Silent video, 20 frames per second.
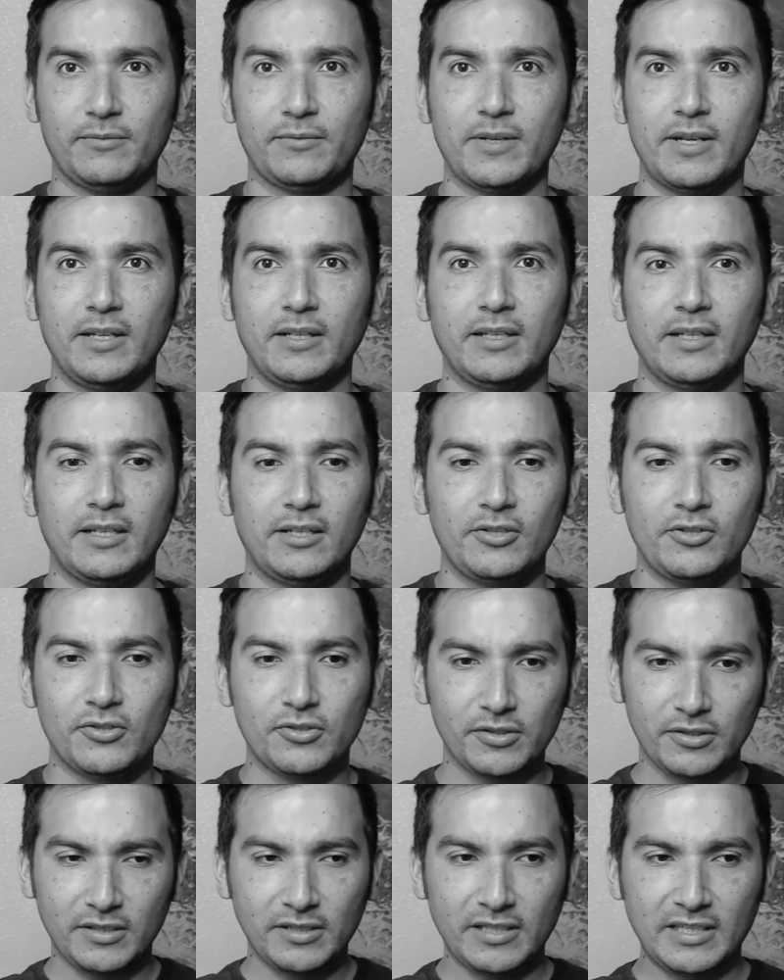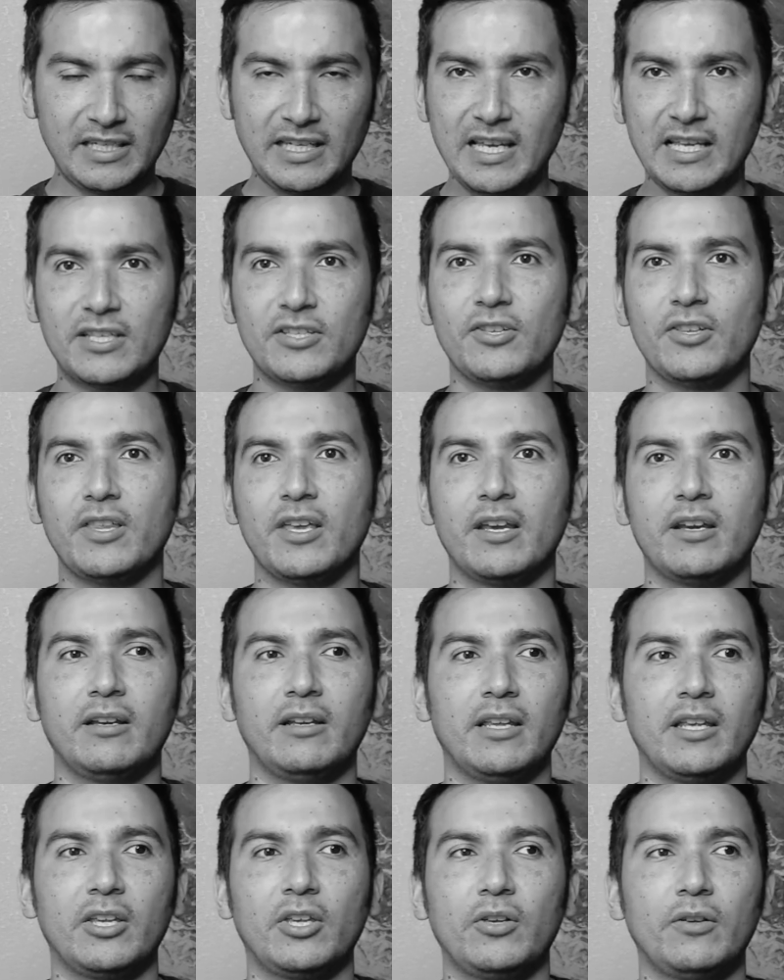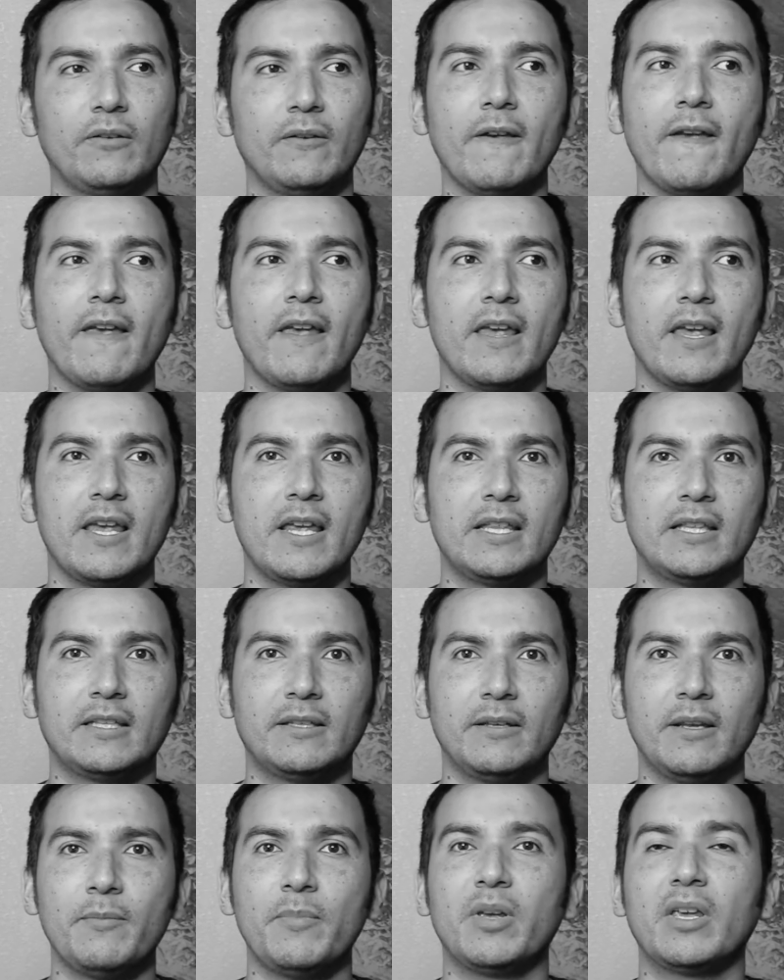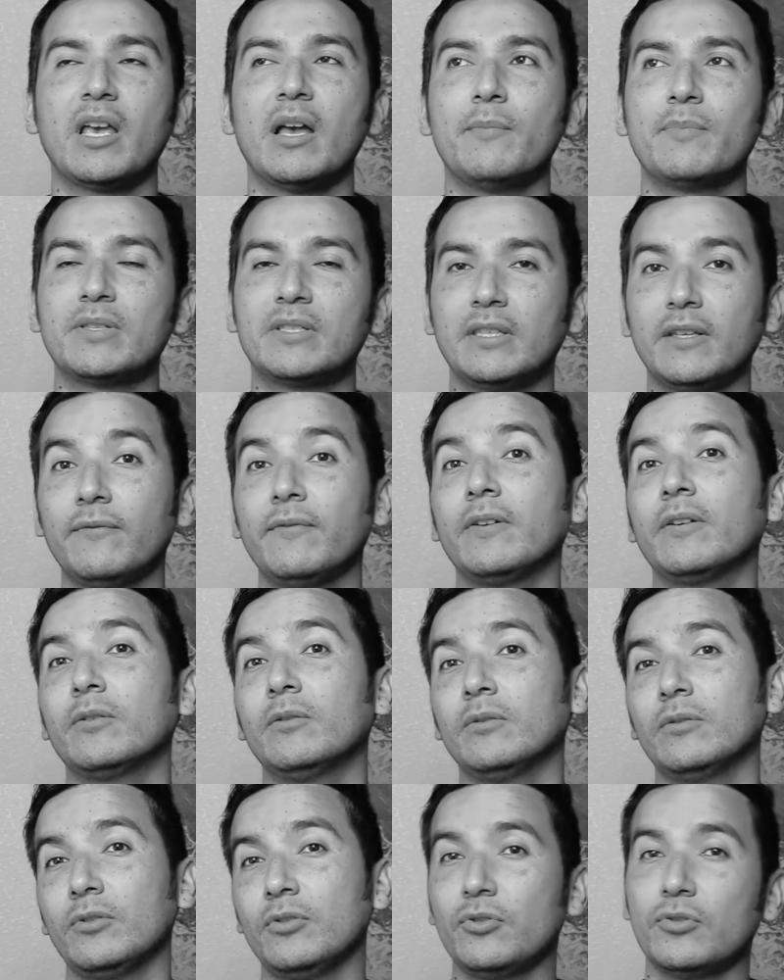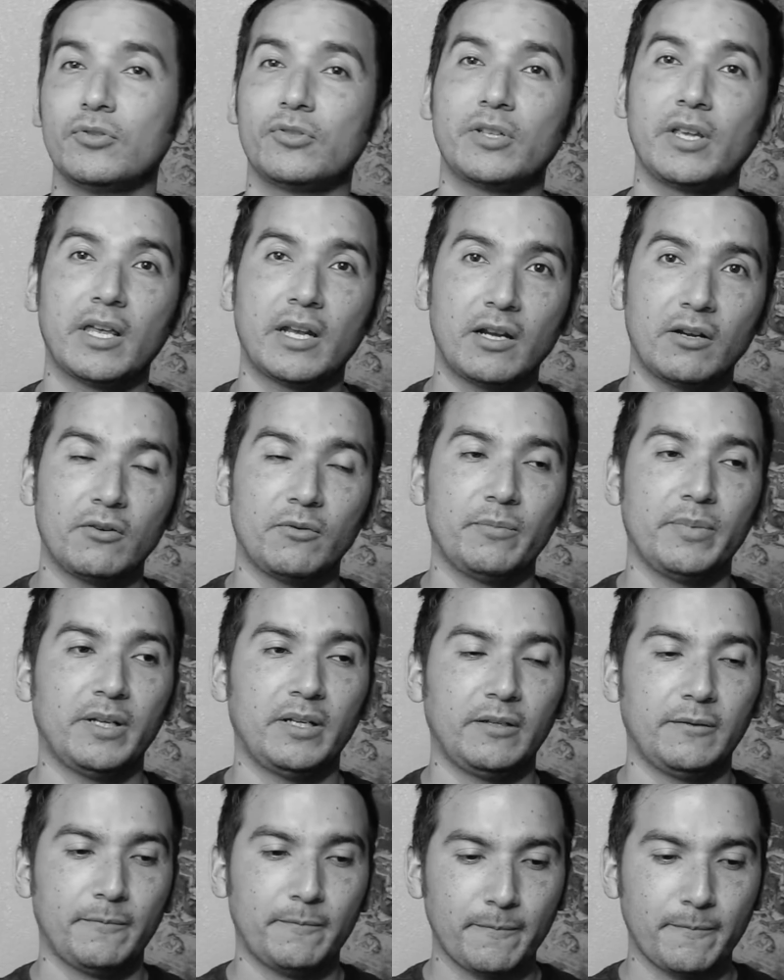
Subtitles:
right? That it just gets you there and like it becomes difficult to just get out of bed.